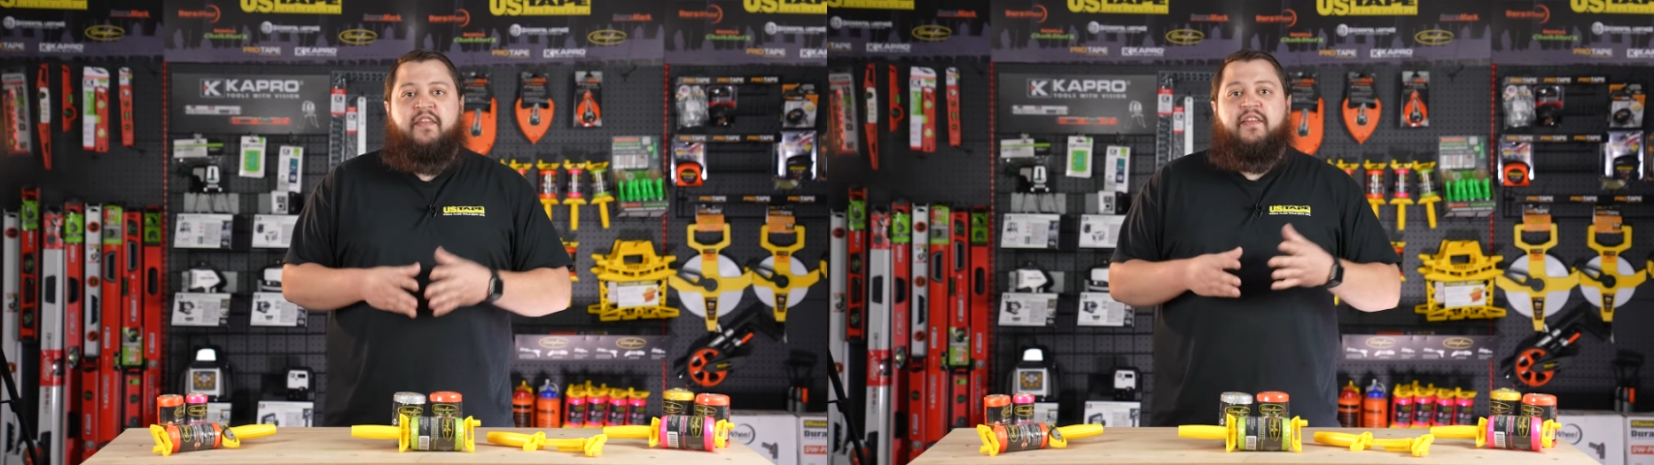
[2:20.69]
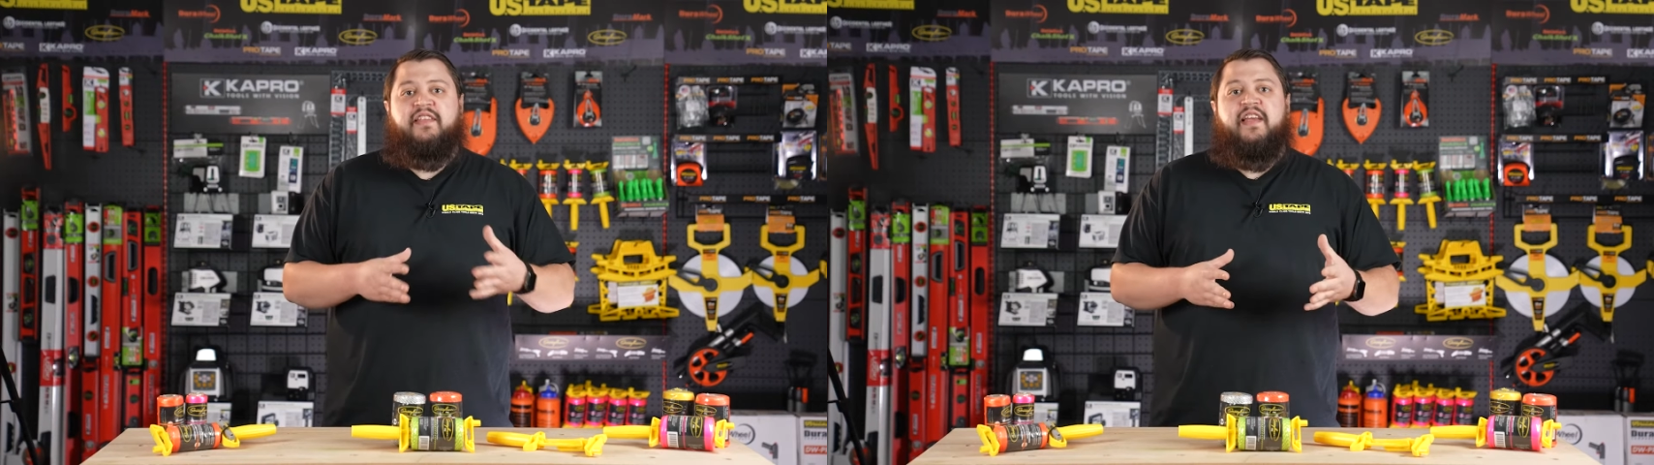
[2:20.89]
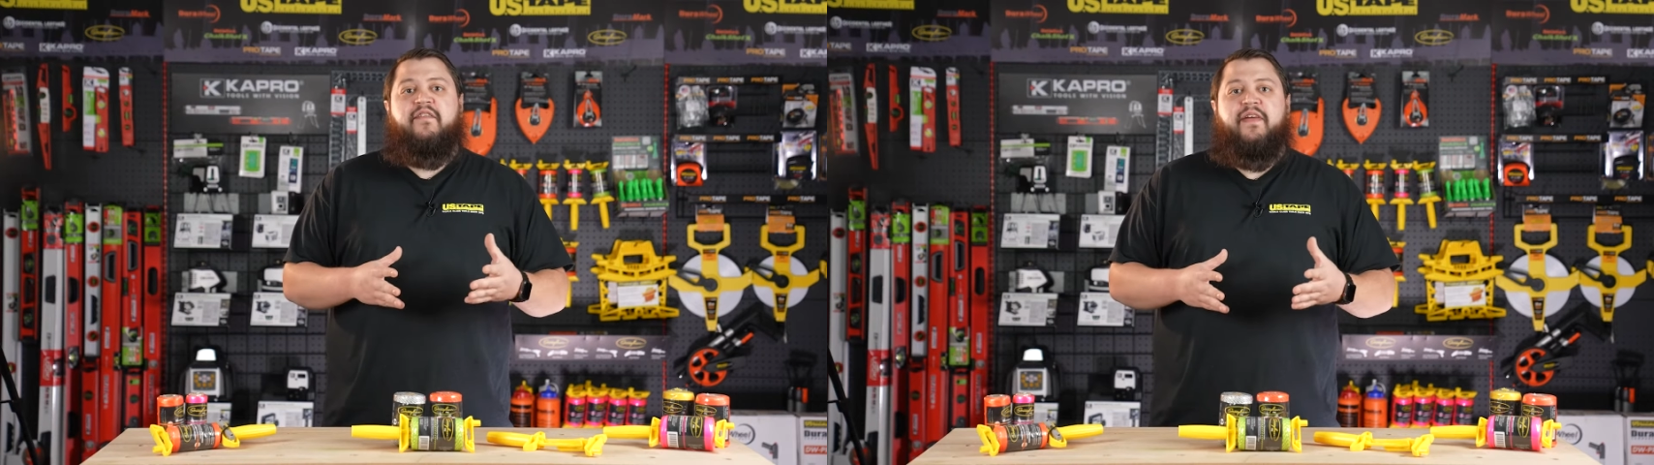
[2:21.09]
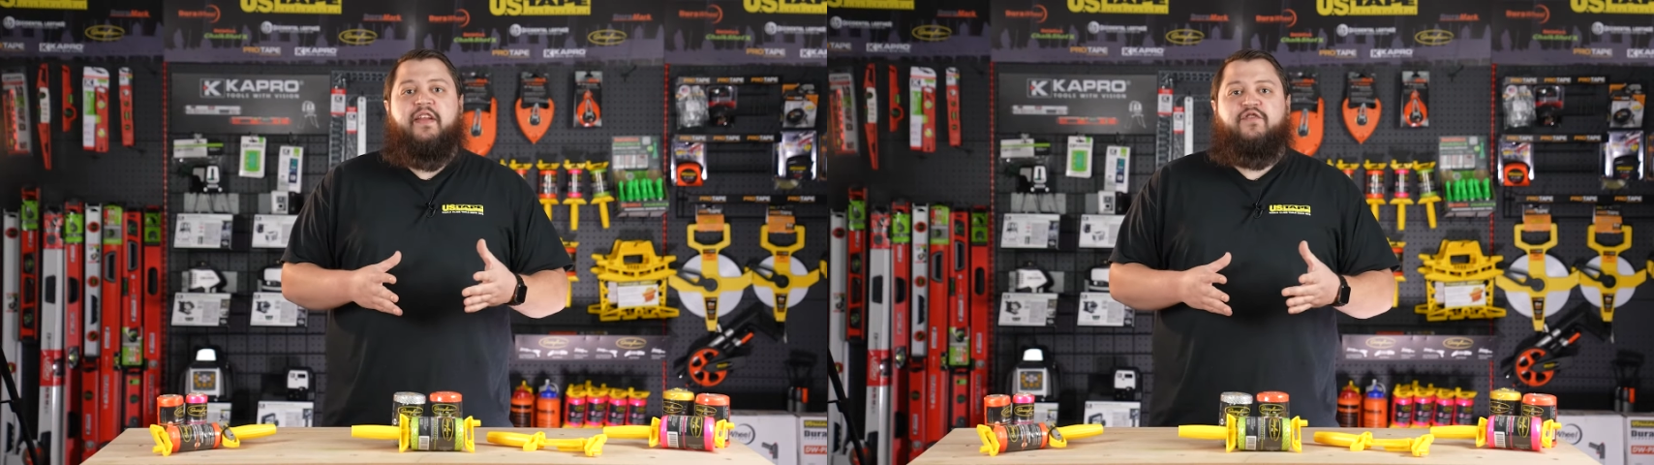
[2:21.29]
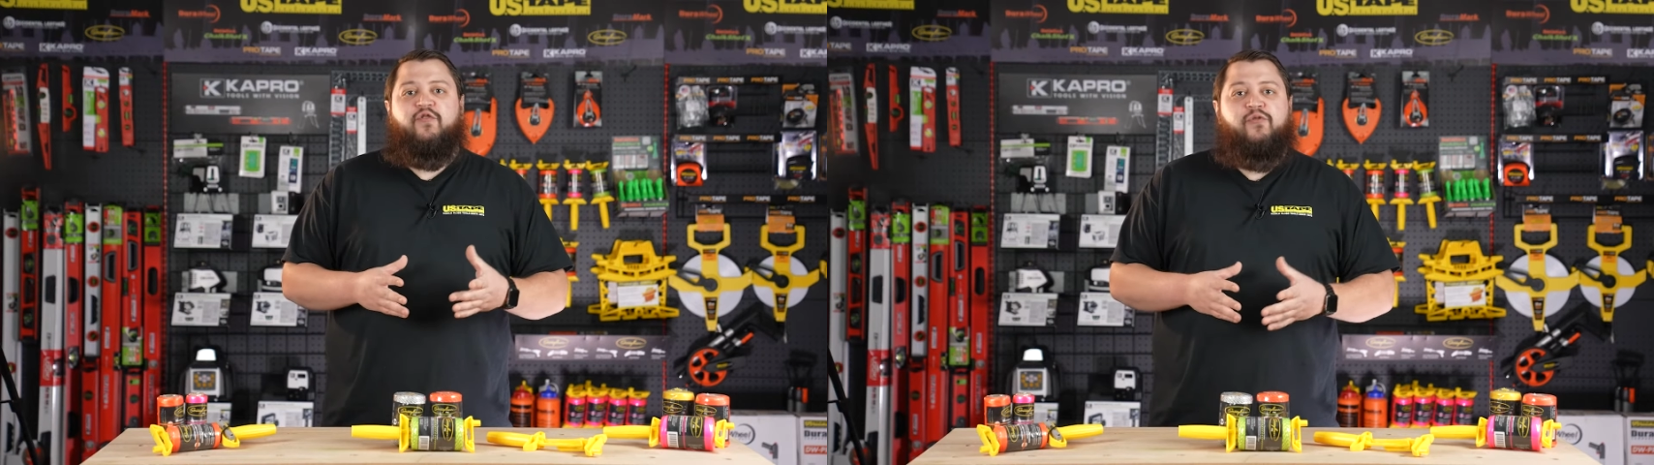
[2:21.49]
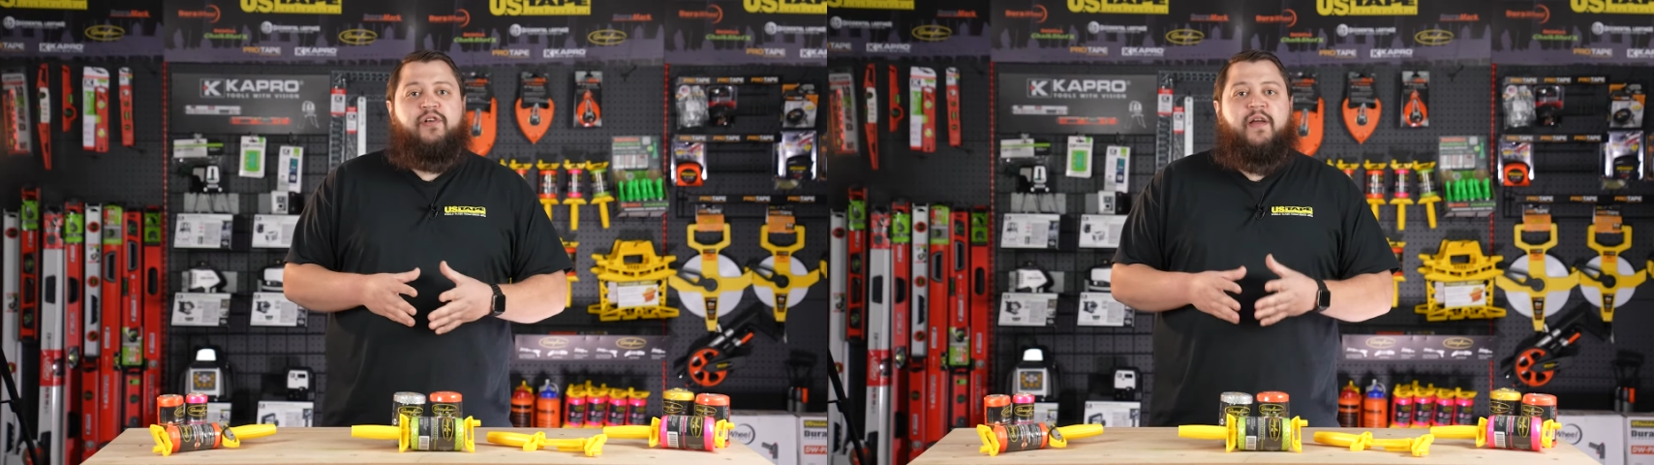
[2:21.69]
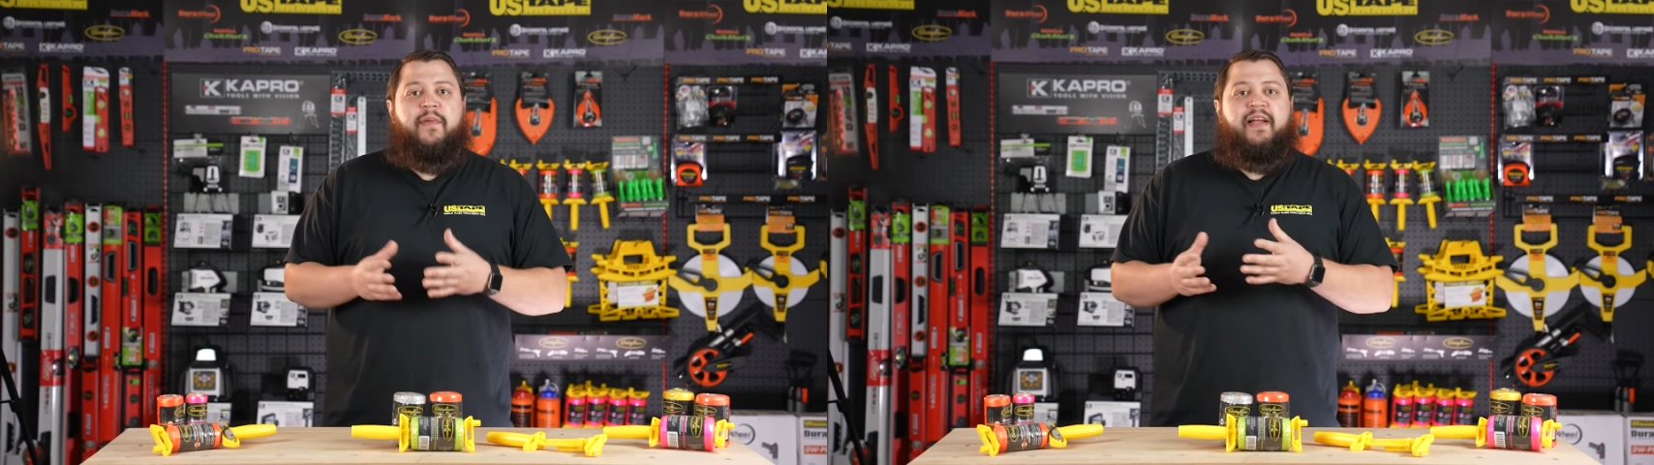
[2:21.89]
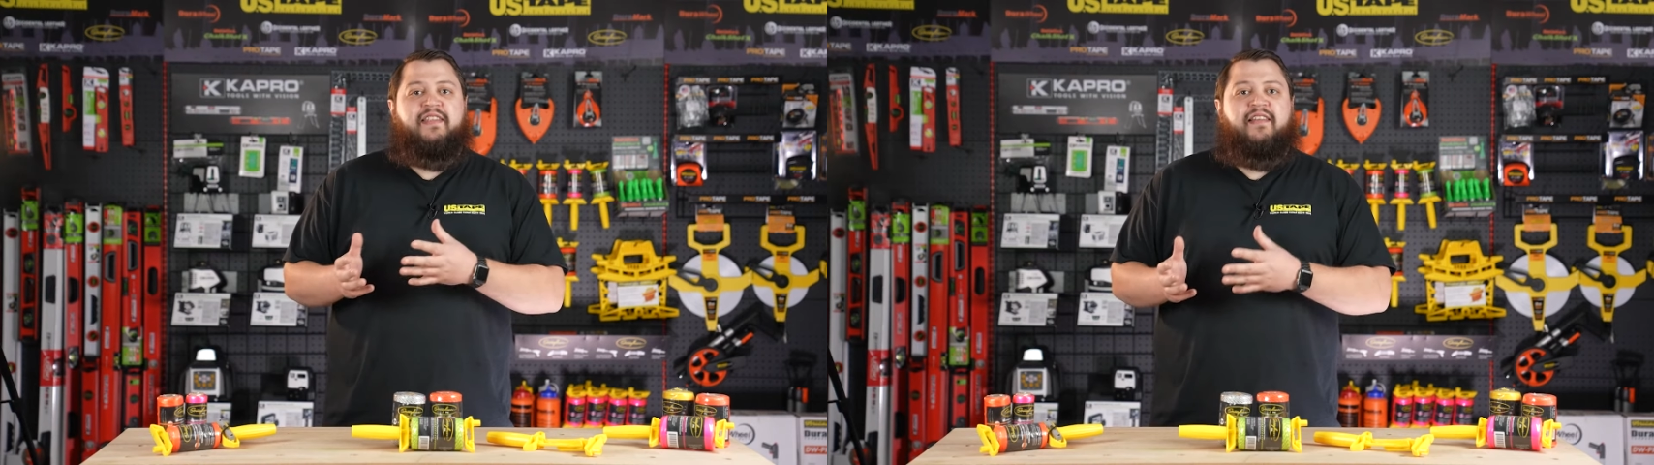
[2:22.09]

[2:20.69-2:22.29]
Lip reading: This innovative tool combines a